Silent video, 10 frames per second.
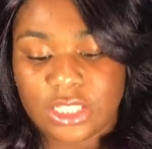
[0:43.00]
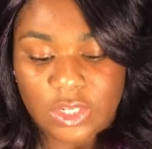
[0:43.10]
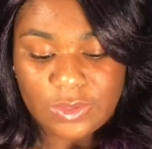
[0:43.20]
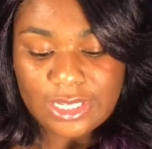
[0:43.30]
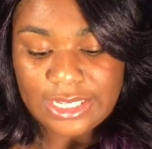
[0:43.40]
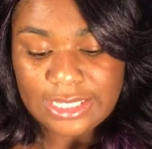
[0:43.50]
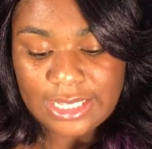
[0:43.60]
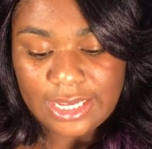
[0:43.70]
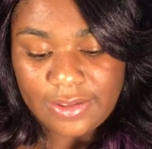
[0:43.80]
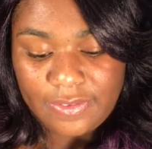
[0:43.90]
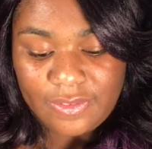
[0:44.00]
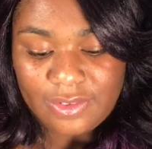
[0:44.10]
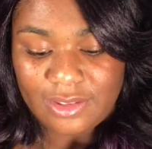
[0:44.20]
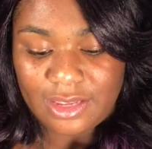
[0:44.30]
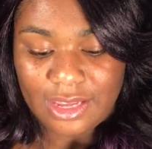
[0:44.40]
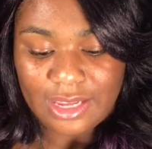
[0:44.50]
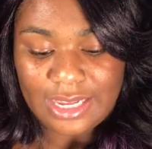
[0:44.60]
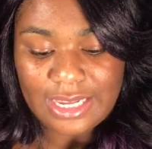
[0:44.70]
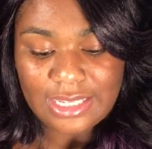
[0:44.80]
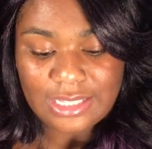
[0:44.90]
So
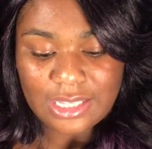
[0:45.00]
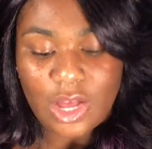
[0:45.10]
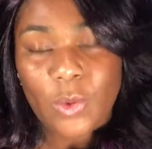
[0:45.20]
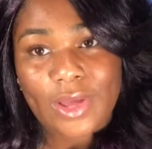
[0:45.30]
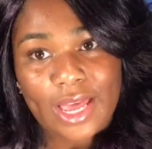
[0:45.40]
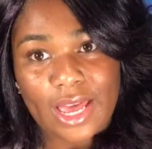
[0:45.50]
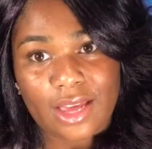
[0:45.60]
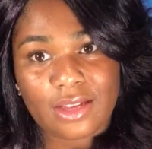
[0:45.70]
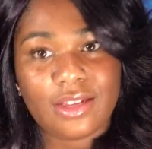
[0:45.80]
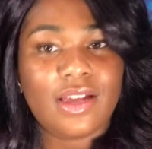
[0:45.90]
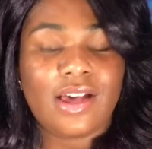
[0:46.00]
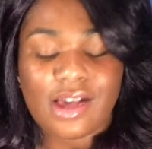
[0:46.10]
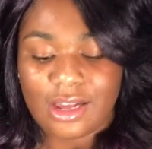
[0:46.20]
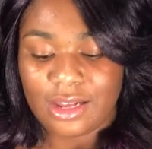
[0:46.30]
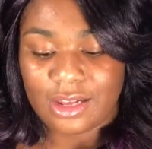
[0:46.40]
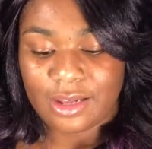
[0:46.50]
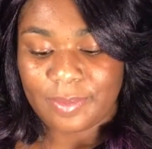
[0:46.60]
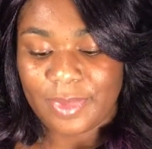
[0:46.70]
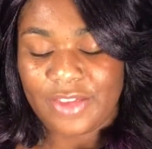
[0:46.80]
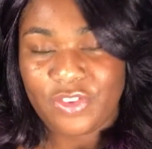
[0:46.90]
it's okay.
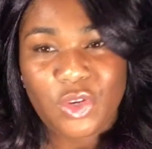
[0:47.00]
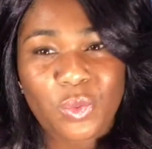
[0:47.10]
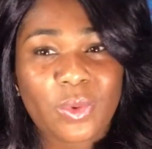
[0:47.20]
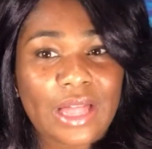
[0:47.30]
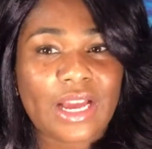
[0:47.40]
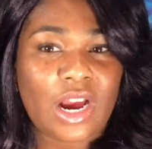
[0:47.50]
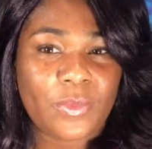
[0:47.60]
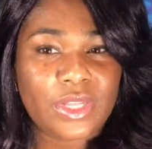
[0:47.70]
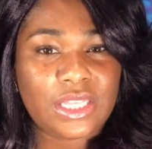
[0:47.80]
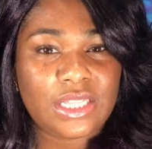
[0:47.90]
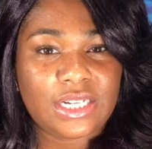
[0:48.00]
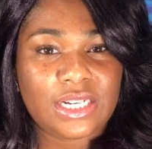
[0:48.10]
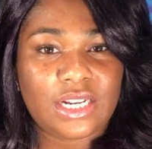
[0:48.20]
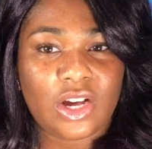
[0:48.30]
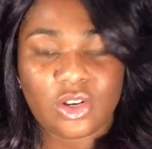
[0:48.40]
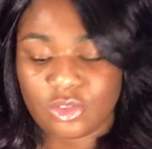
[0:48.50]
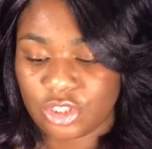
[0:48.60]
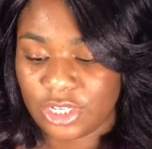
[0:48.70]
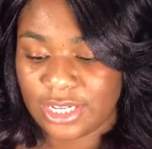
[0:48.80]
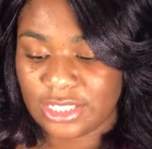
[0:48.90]
If you like are really looking to hold
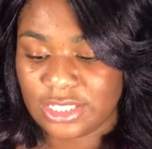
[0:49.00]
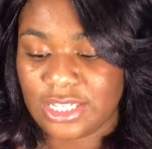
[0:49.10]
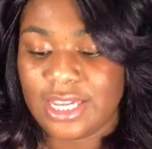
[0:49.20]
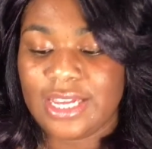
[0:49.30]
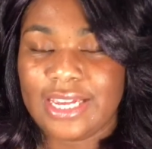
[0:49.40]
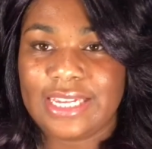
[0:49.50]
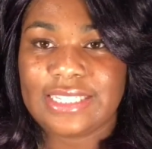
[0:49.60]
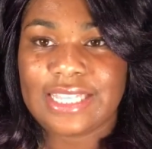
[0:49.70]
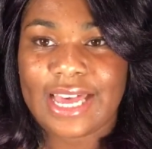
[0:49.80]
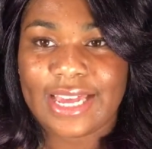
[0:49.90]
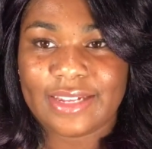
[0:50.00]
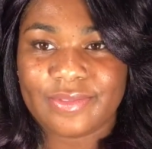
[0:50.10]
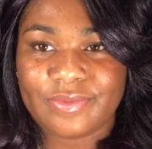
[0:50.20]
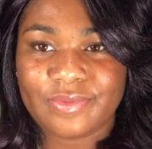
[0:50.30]
your edges, it's like